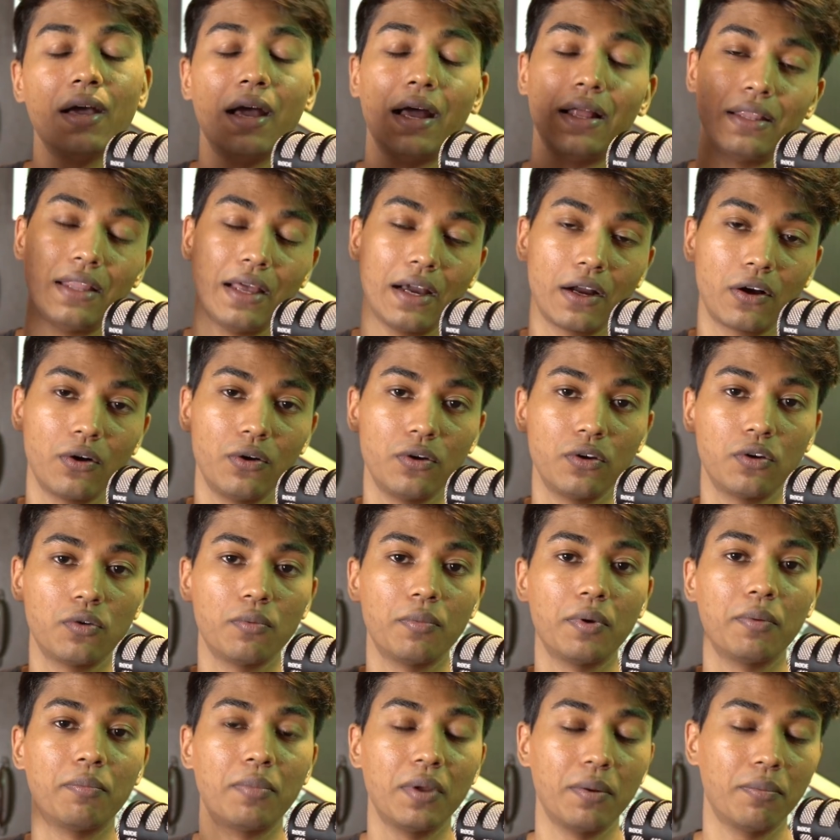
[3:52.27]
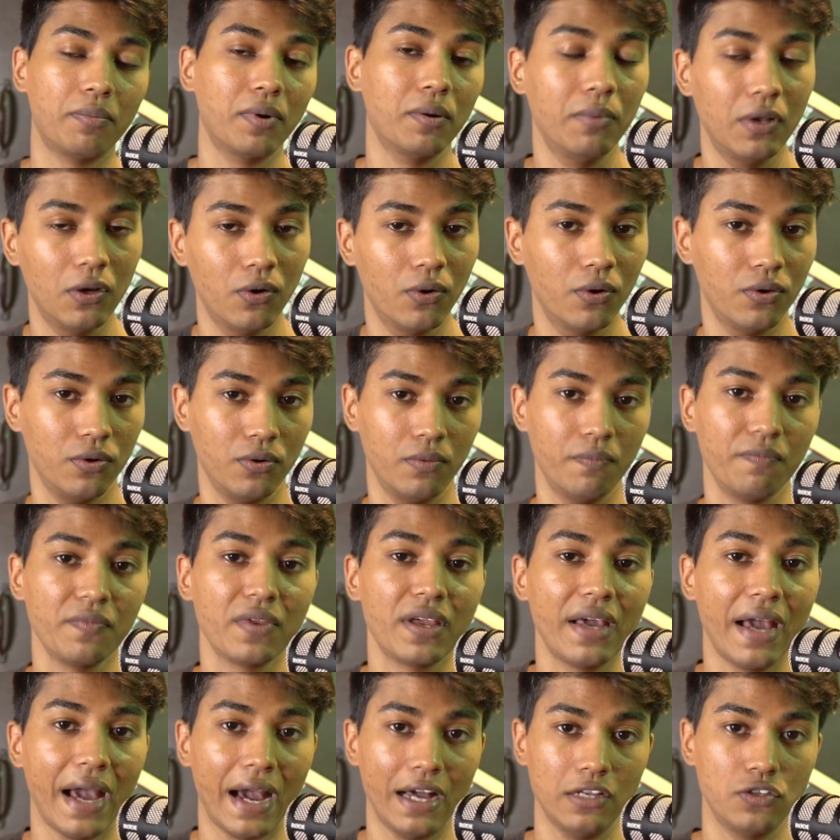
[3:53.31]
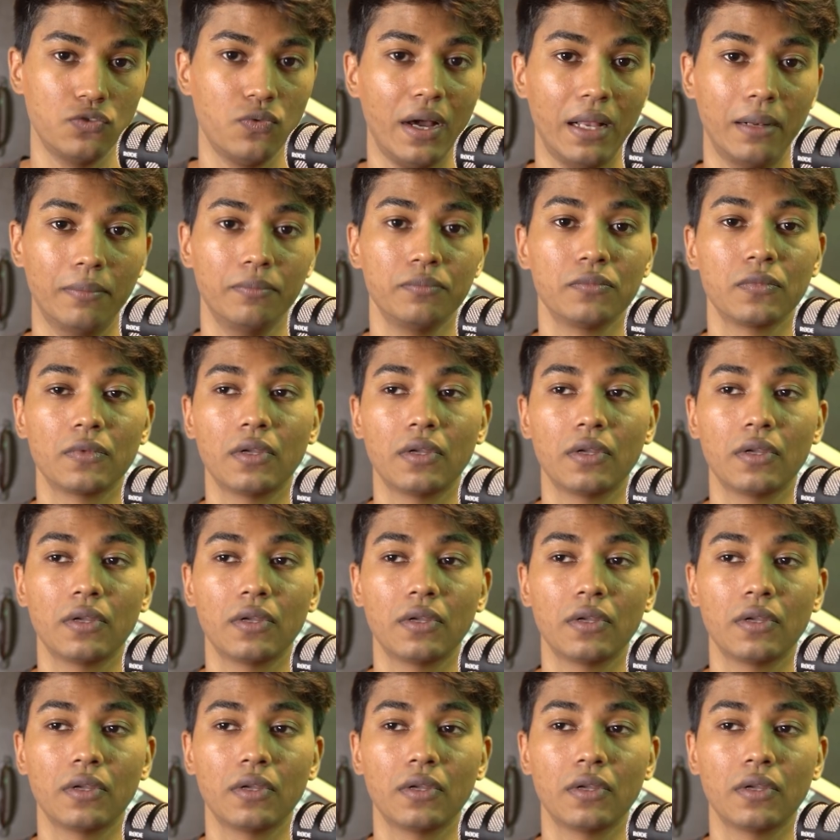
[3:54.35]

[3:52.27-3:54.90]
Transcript: and there are going to be people below you as well